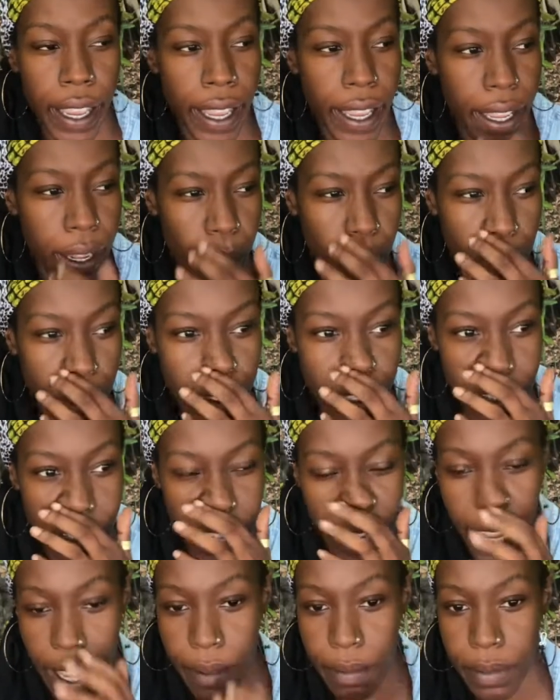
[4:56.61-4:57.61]
And with the
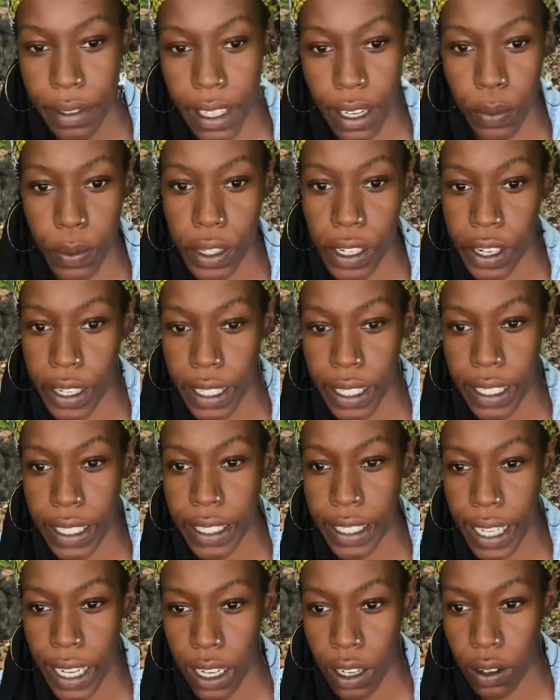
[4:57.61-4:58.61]
times that we are in
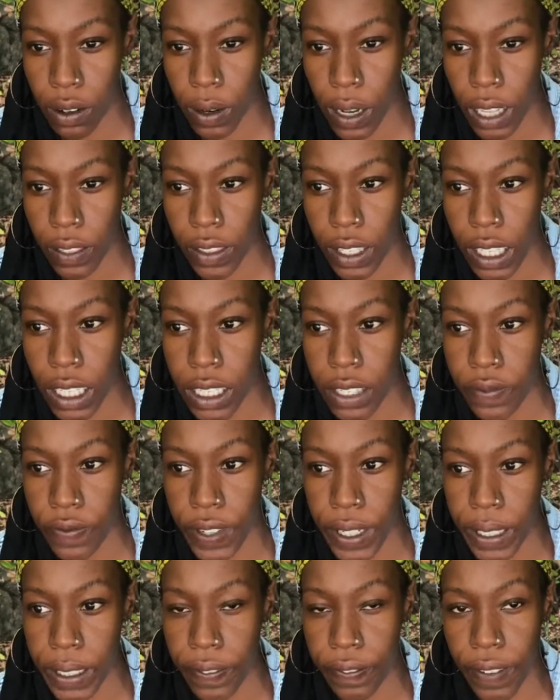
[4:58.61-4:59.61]
now, I think it's
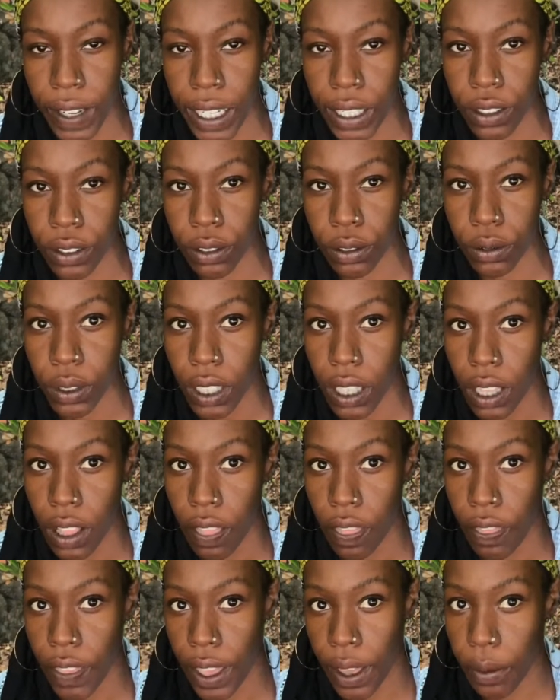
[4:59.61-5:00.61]
very vital
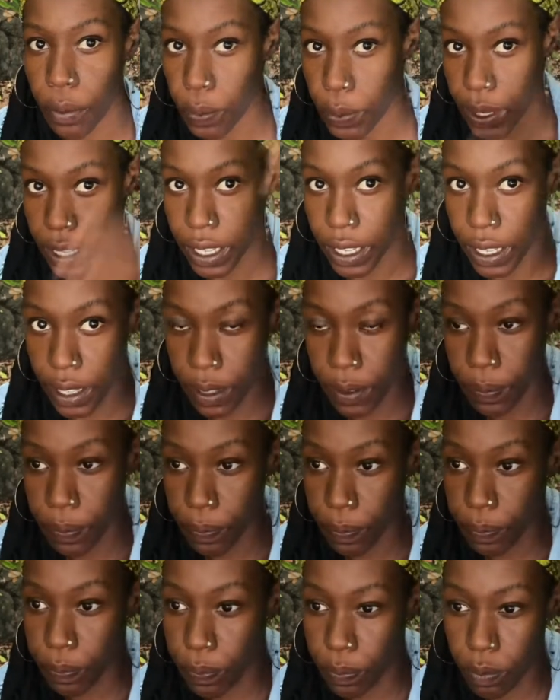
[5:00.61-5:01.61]
that we
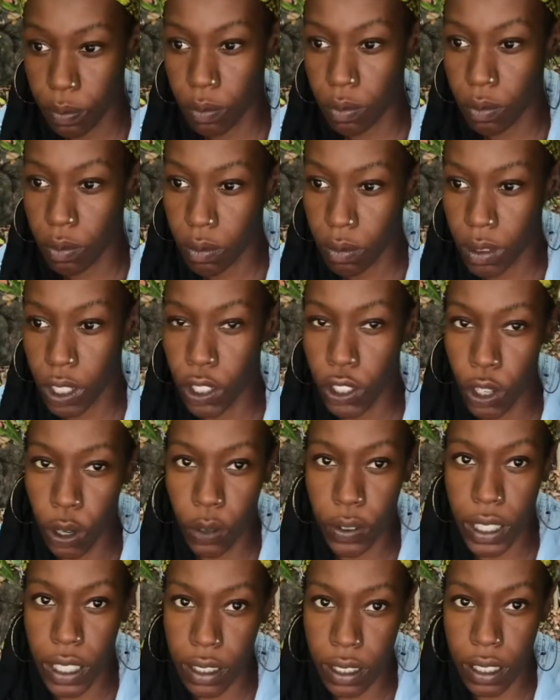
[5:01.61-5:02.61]
know
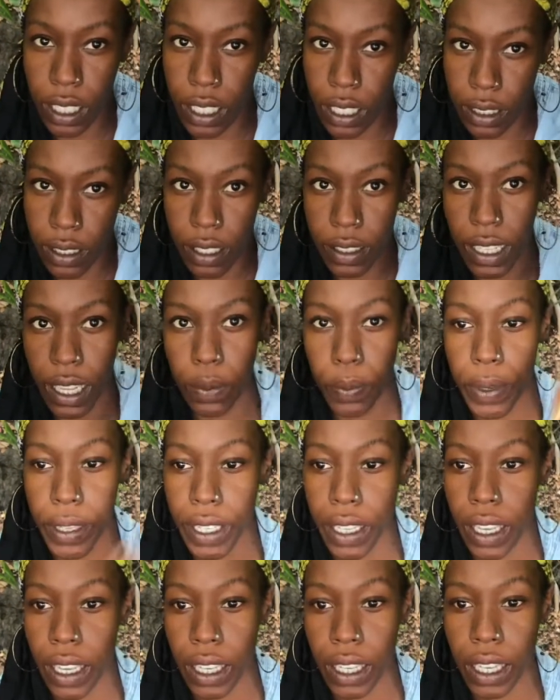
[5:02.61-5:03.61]
these things and that we
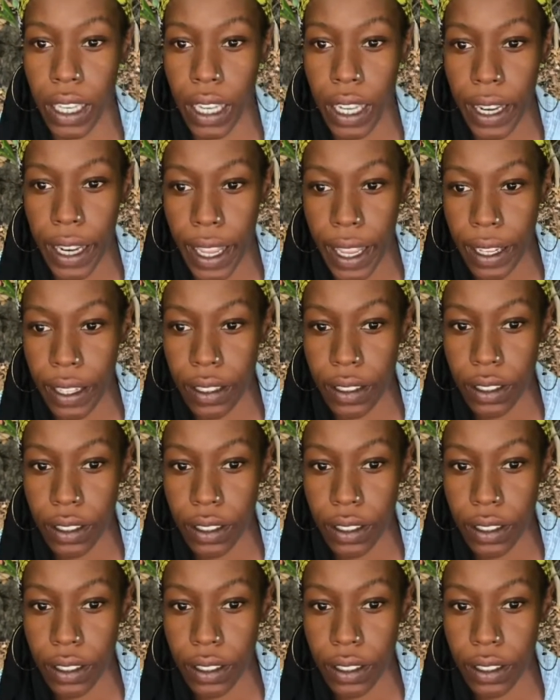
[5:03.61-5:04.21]
can connect